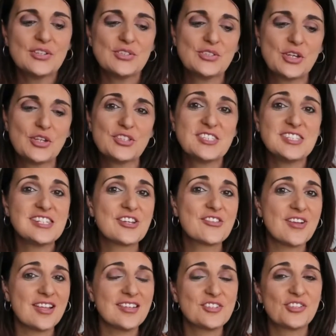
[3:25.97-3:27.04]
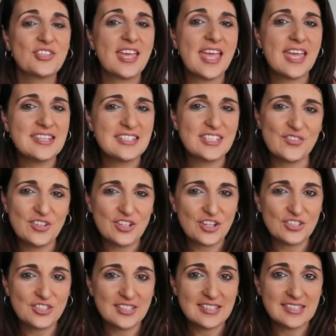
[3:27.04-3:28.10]
So stick around till the end of the
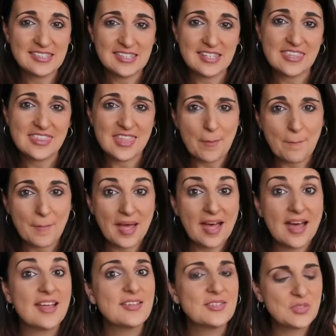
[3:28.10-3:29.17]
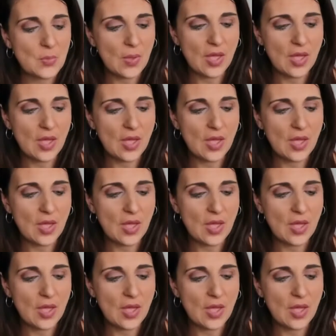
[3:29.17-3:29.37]
video so you can see that part as the